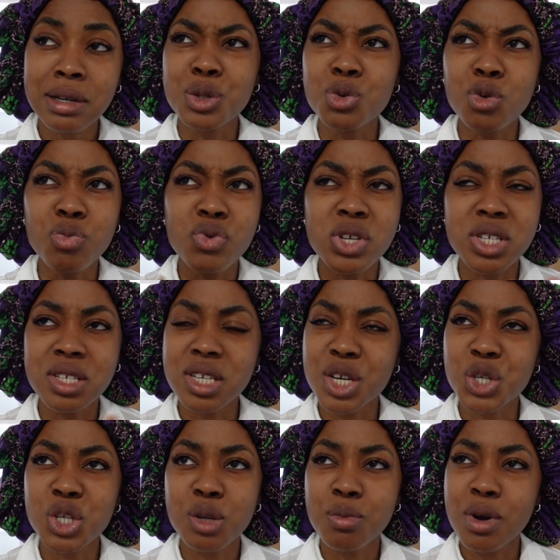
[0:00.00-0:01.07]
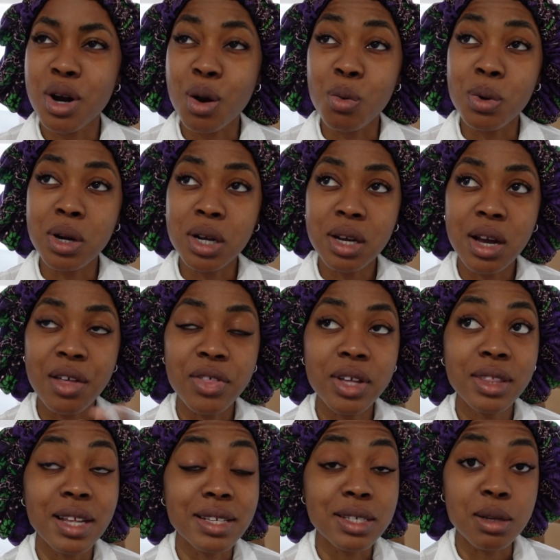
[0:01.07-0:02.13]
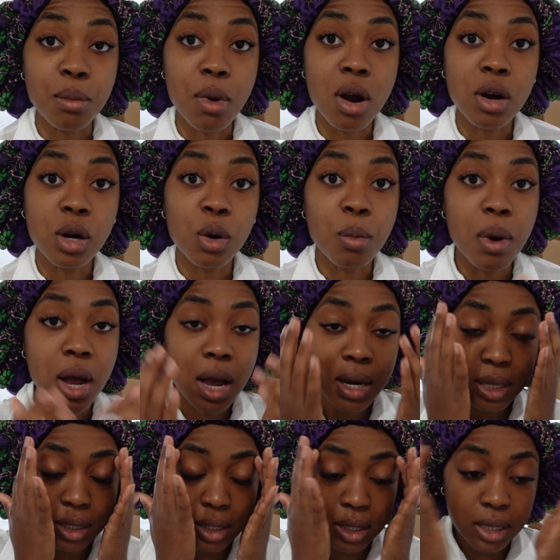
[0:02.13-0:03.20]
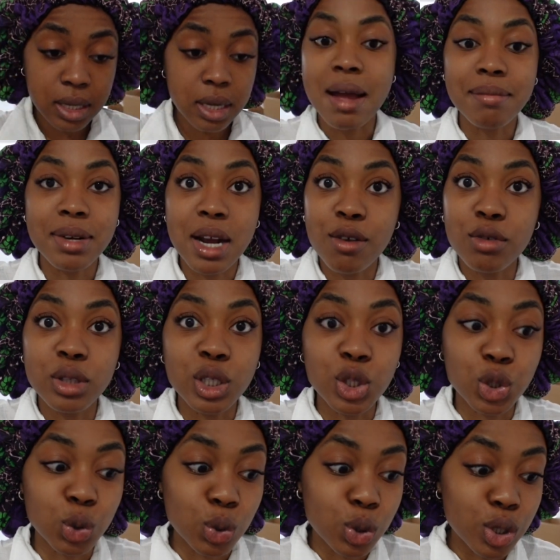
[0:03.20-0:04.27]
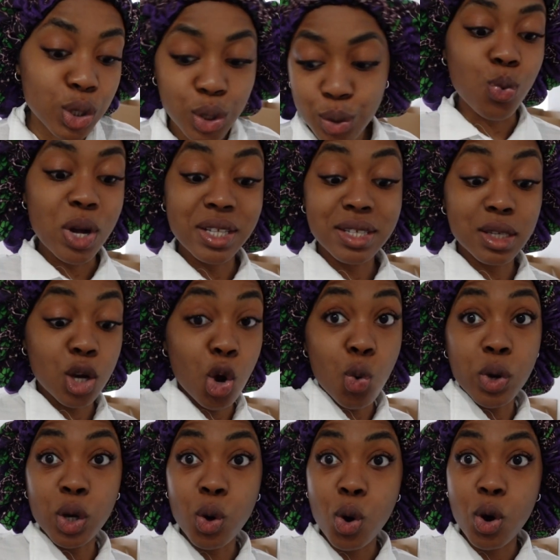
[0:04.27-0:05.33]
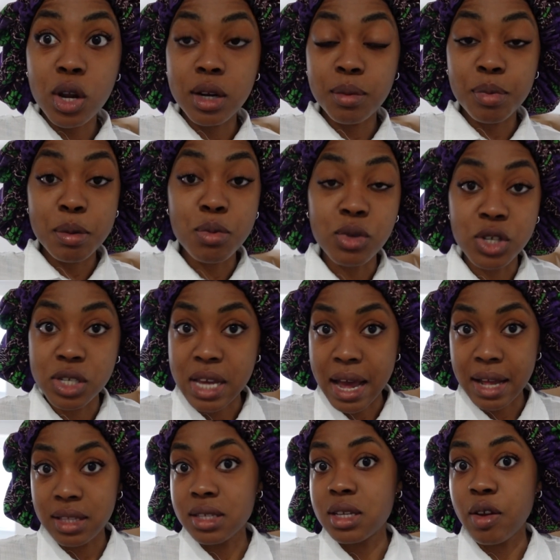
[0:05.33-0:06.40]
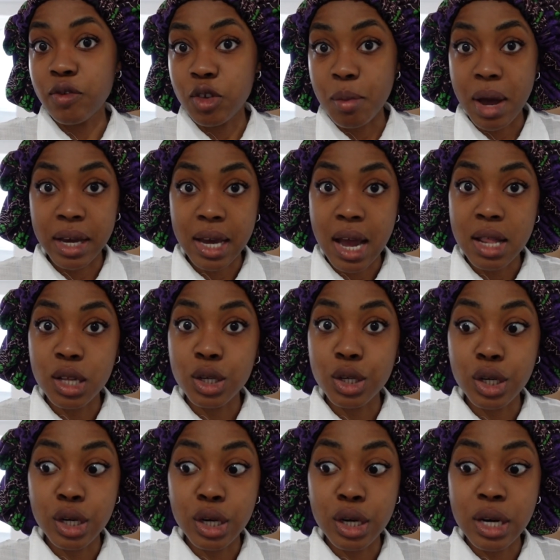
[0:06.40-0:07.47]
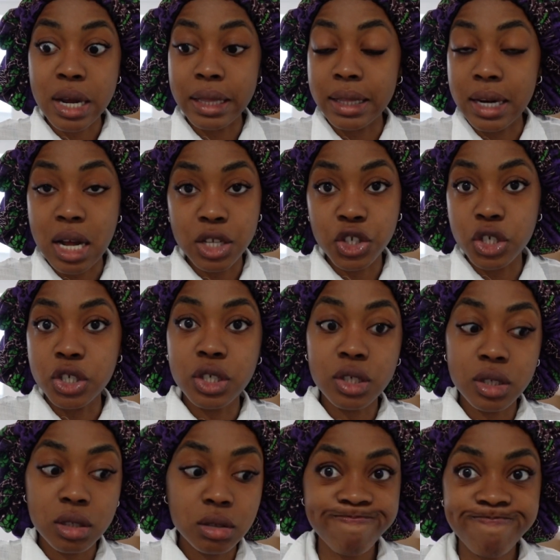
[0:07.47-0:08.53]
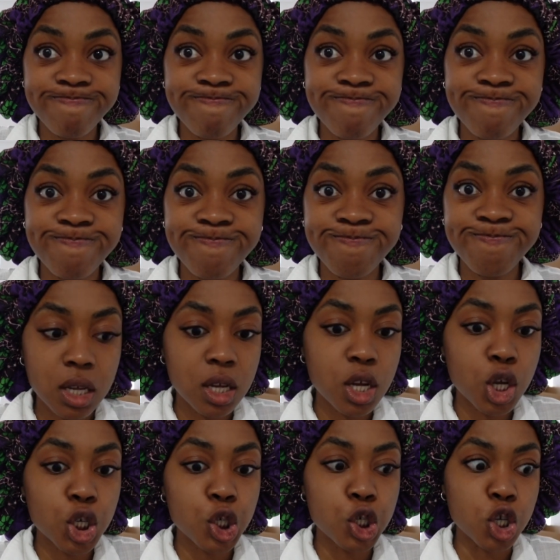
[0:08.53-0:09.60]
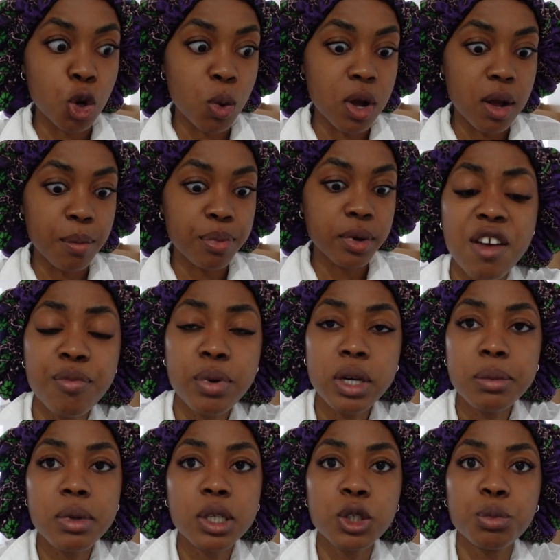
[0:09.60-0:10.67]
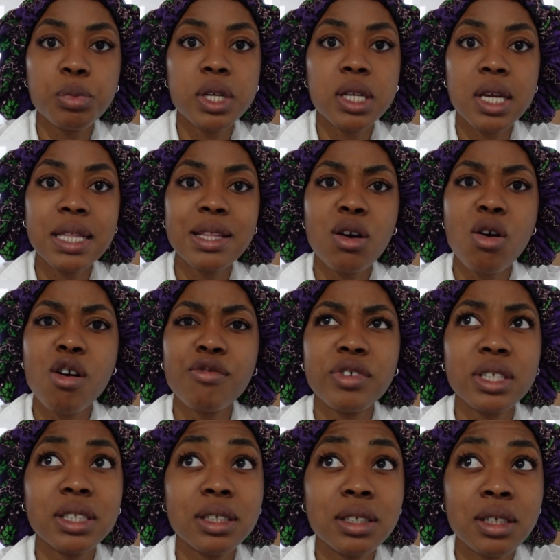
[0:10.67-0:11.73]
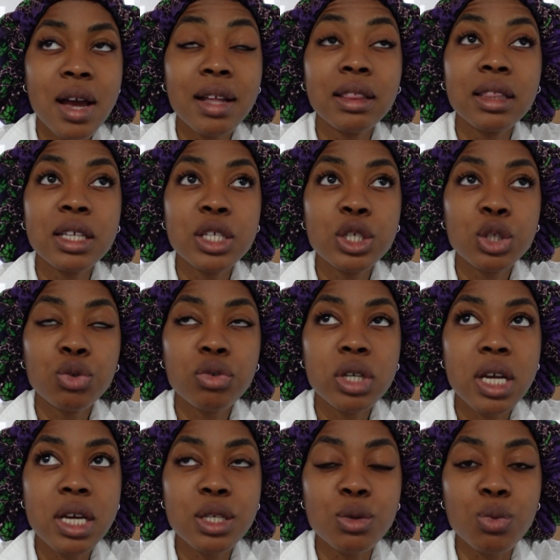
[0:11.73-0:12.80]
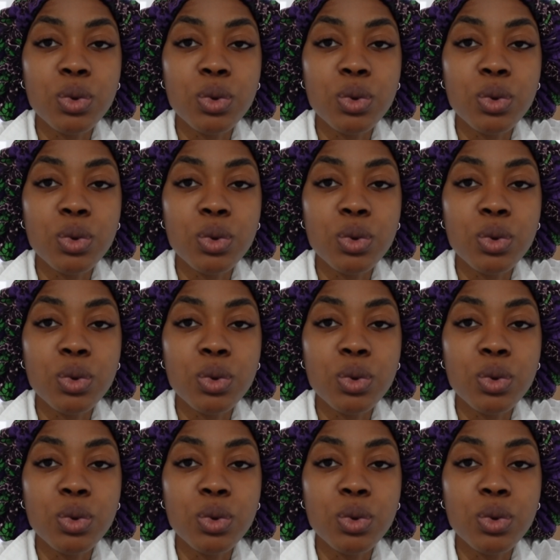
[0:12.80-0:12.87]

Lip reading: and do a presentation about our work. I think that's tomorrow, but honestly, I'm not really sure what's going on. People just add stuff to my calendar and then I just show up. I've pretty much been in the office at least 3 days a